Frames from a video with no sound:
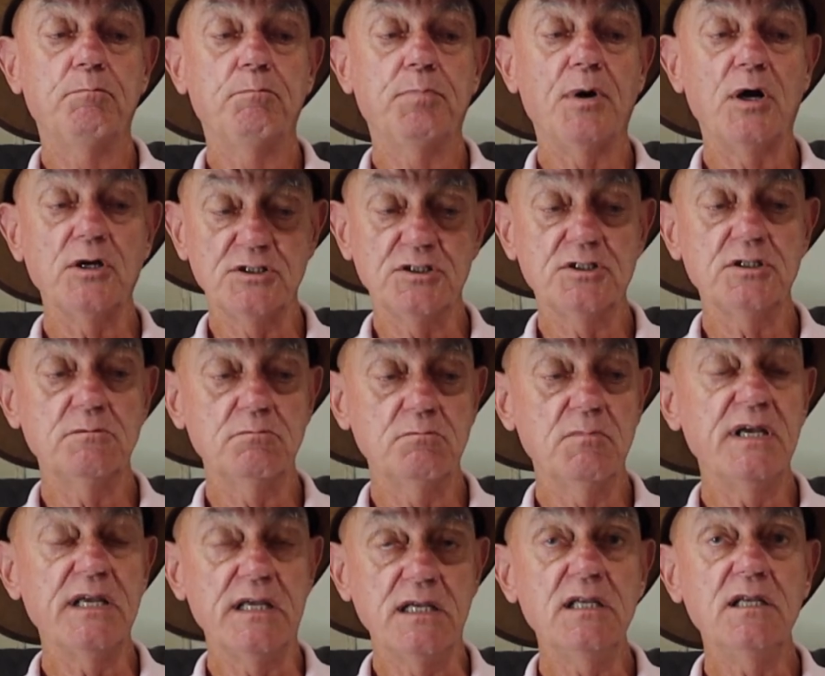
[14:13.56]
biting
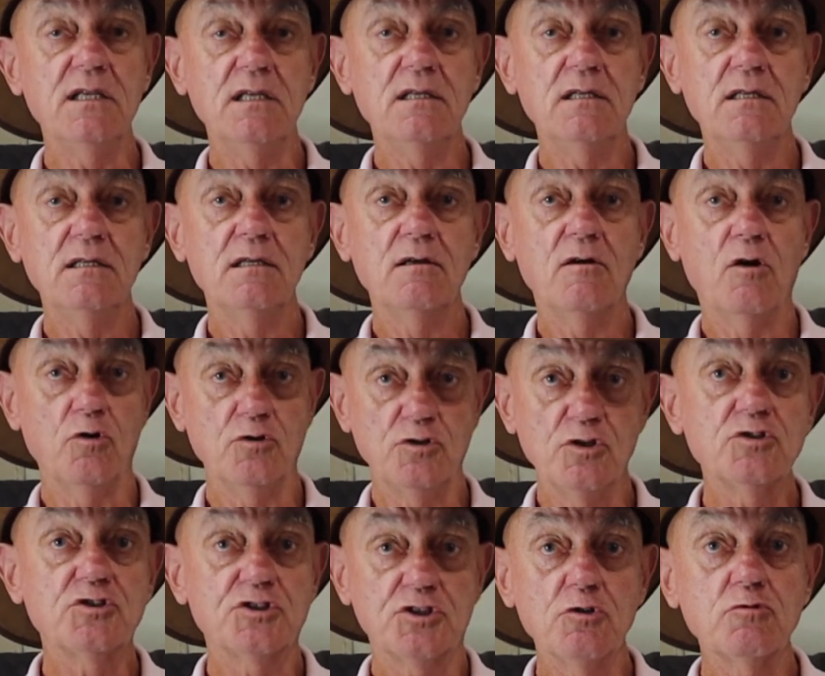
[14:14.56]
me or
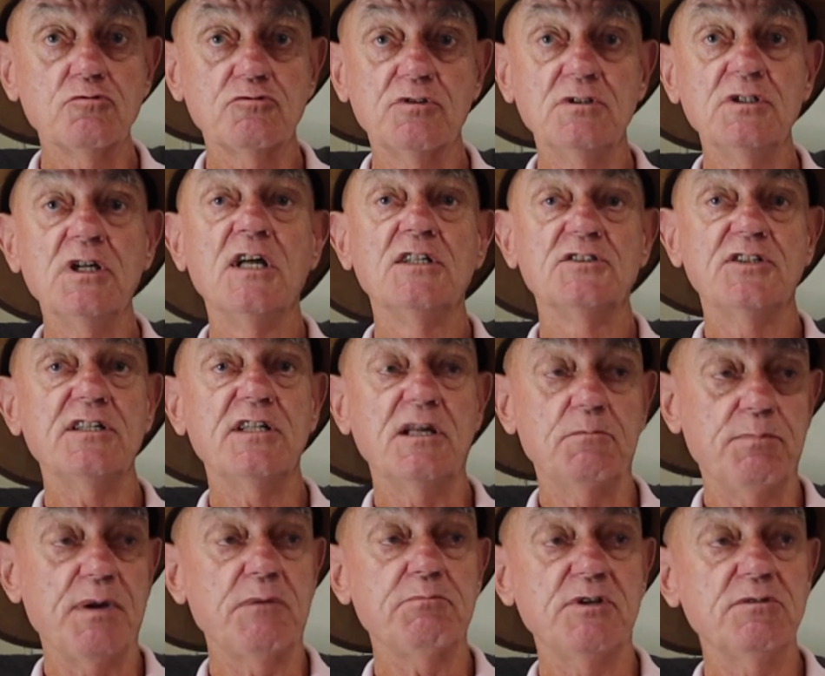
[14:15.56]
your children, say
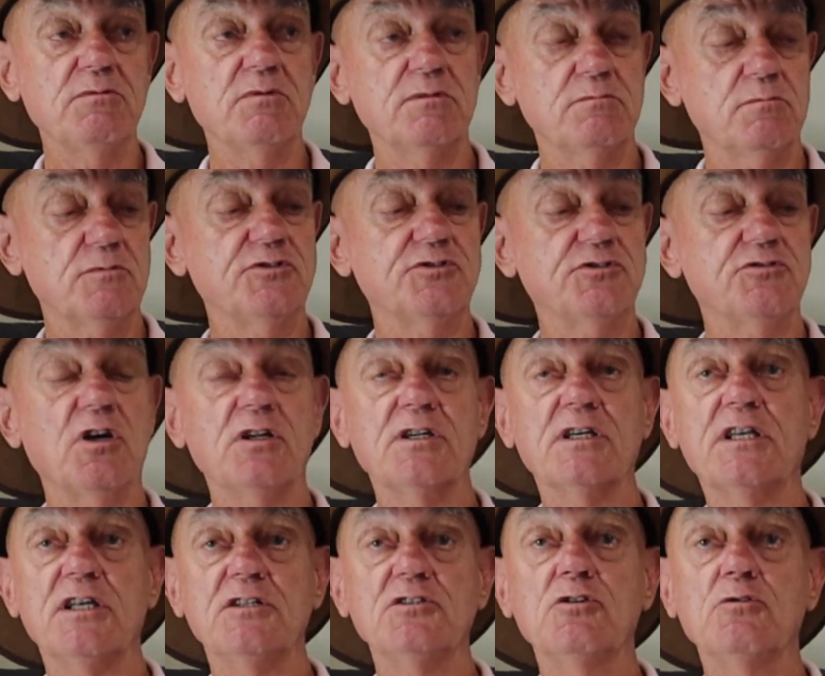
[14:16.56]
that puppy was trying to
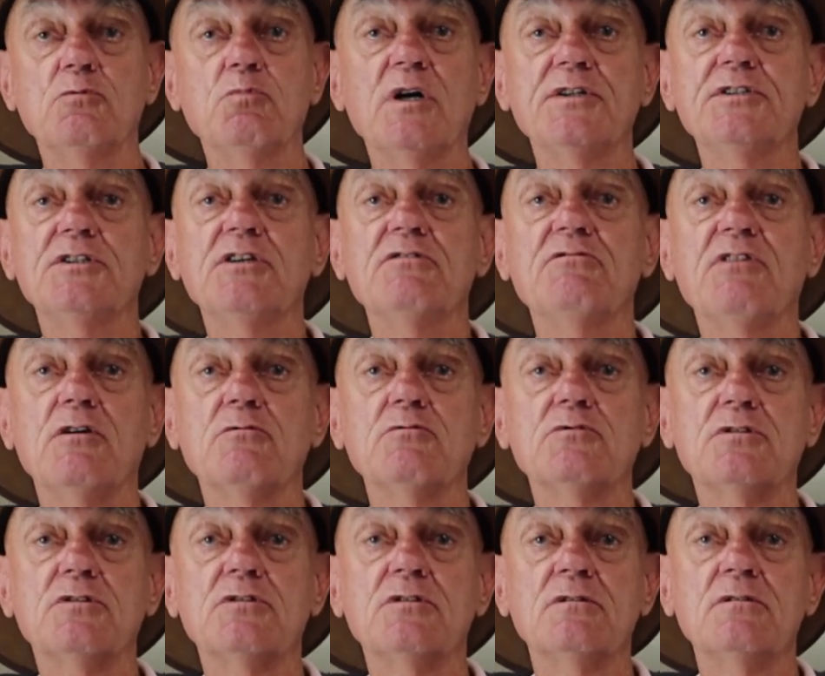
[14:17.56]
get your
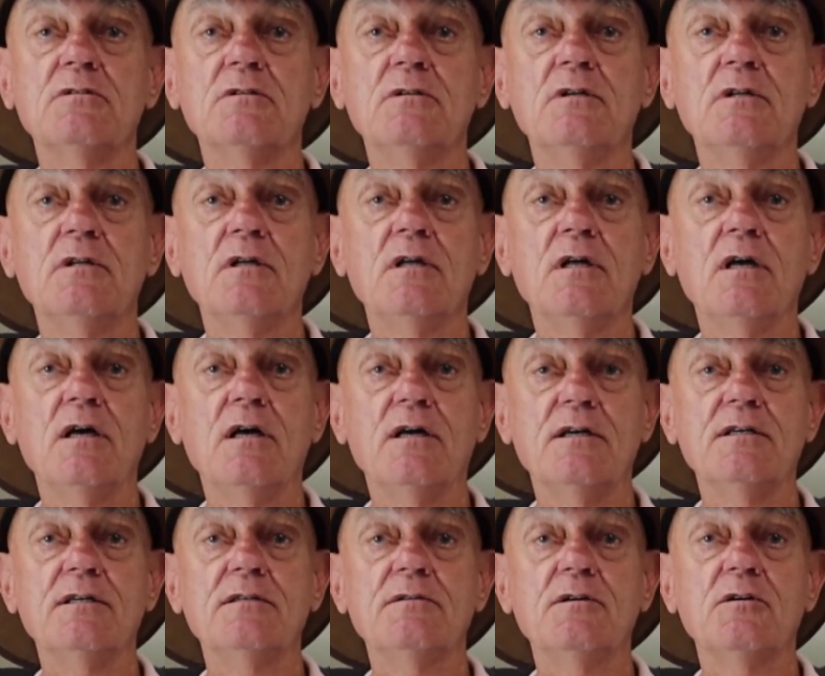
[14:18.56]
1-year-old
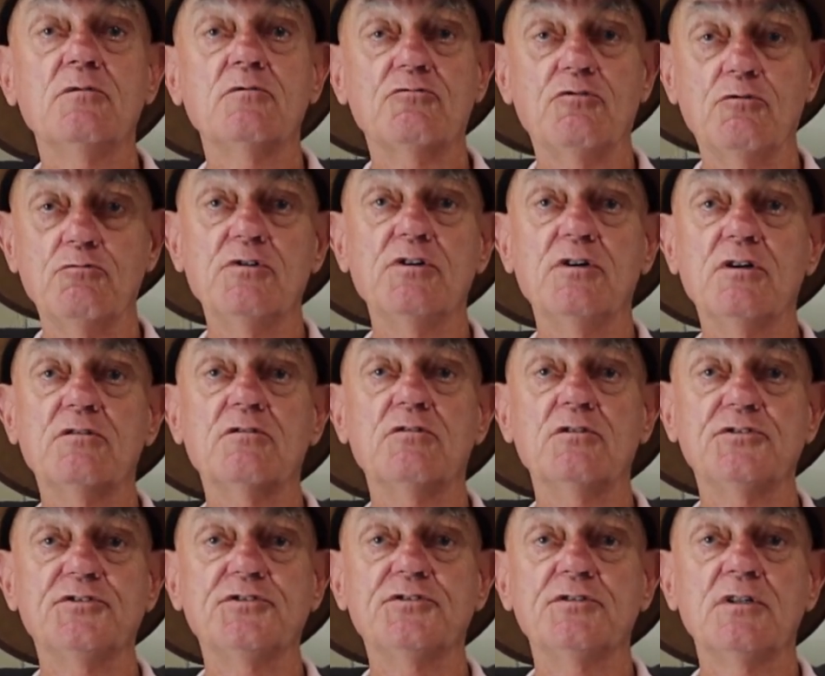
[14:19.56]
crawling
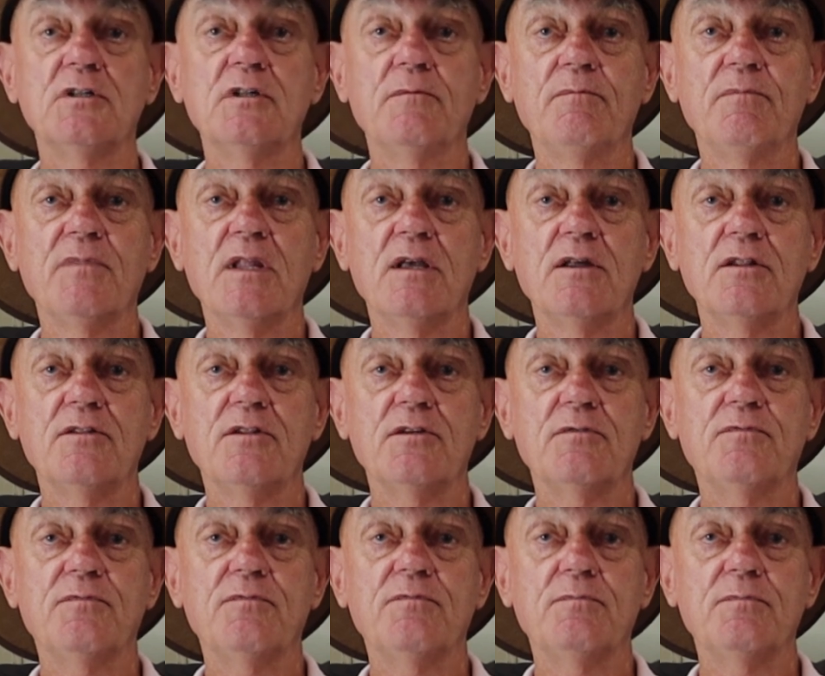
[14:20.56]
across
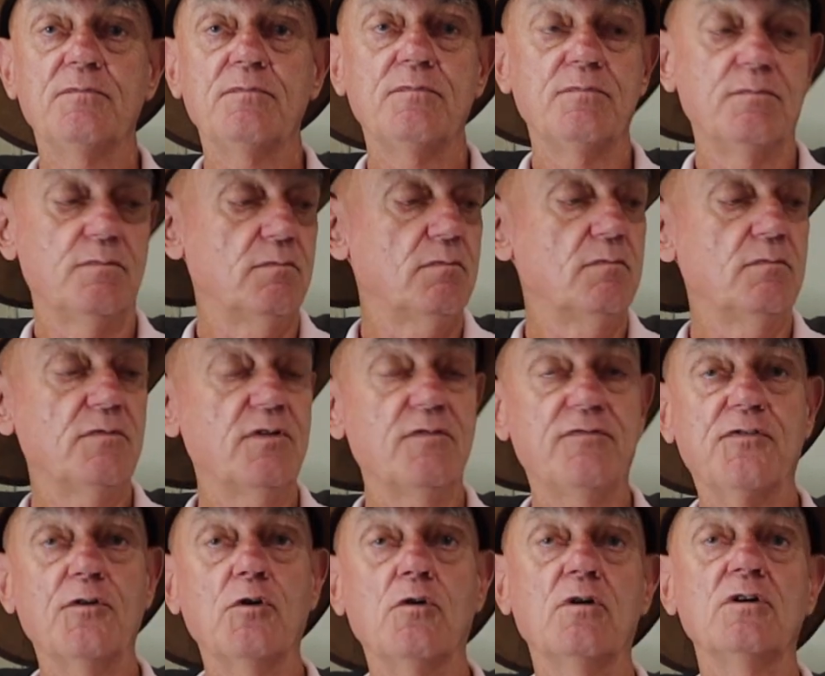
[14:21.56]
the
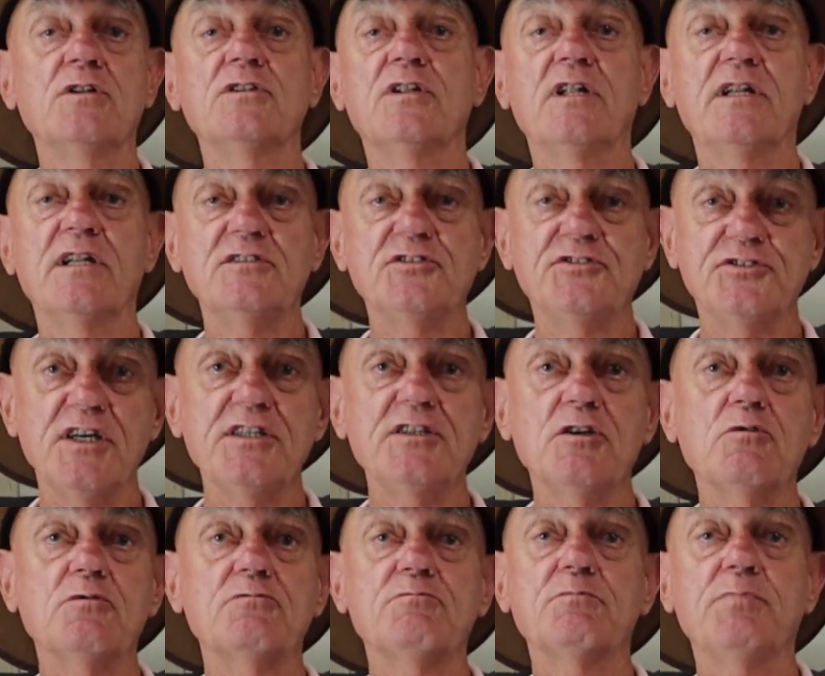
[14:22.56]
floor, and let's say
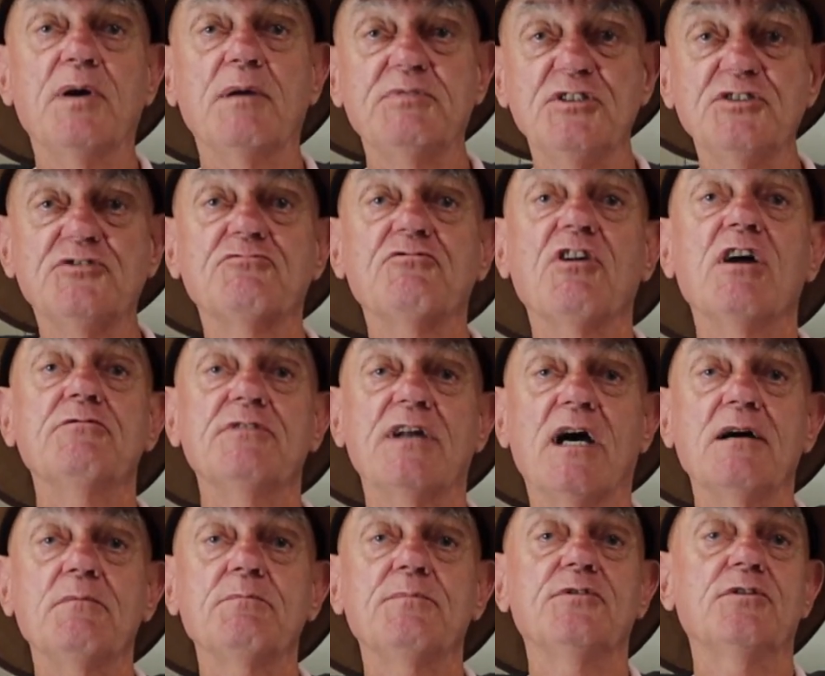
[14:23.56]
your puppy's grown
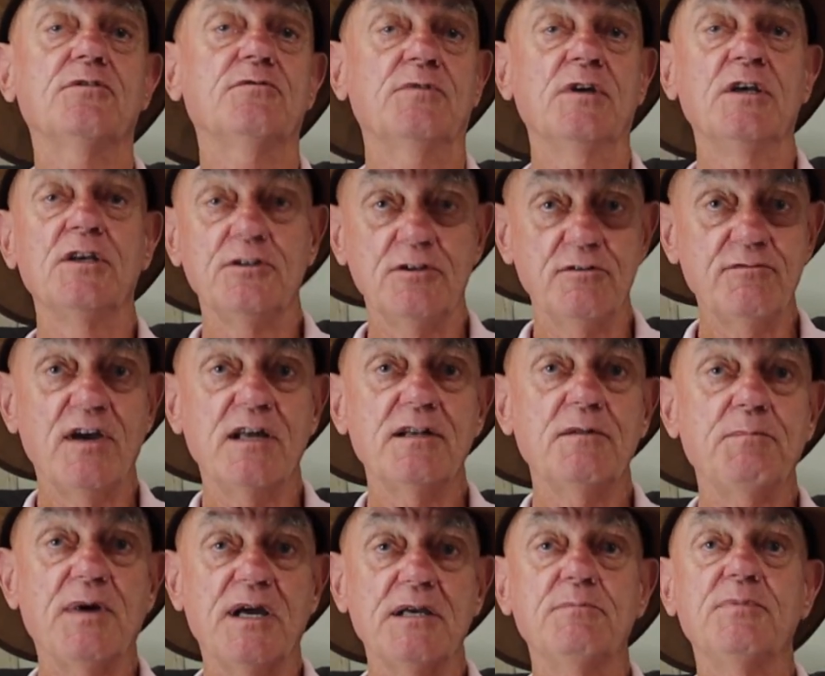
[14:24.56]
up, you've had
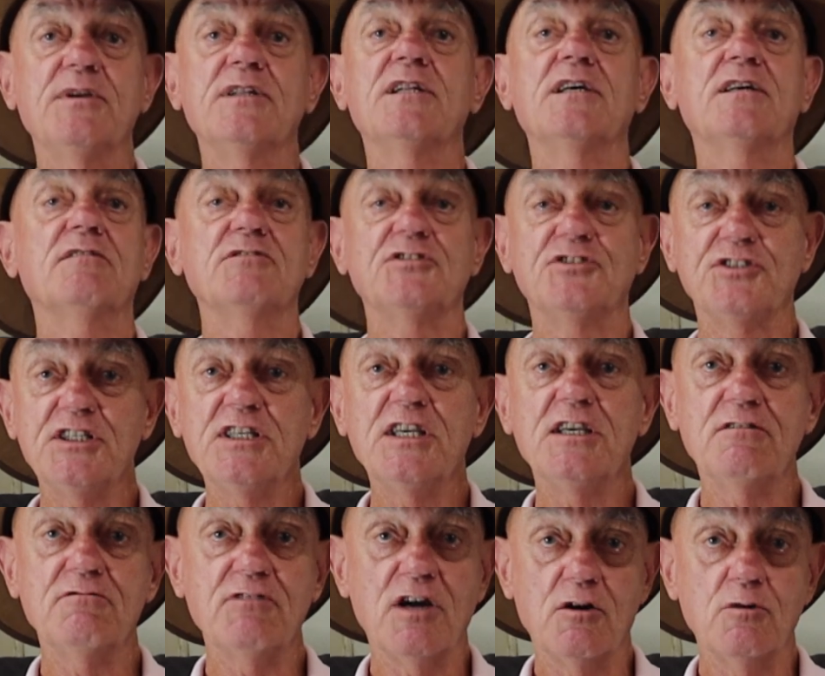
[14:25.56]
a baby, now it's a
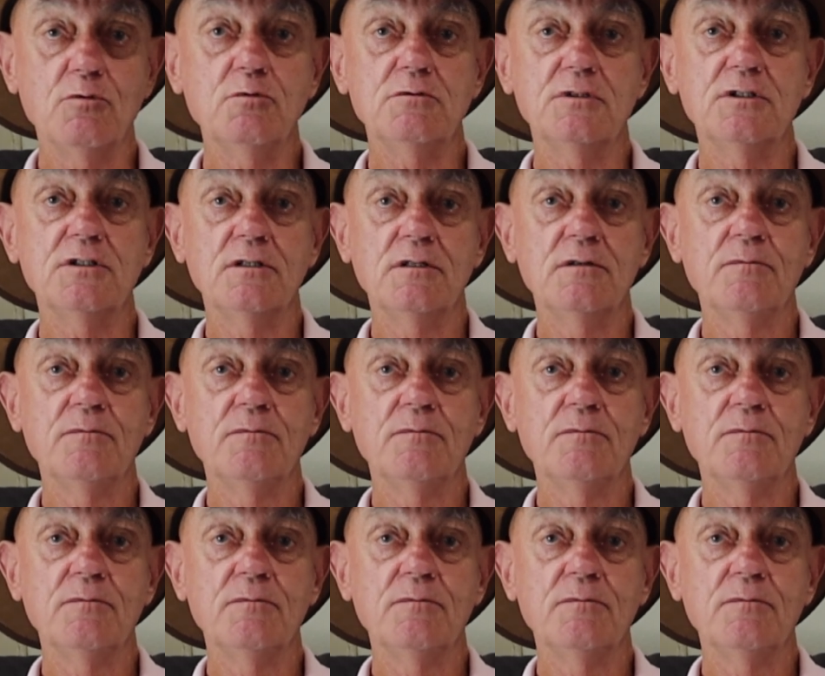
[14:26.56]
year old,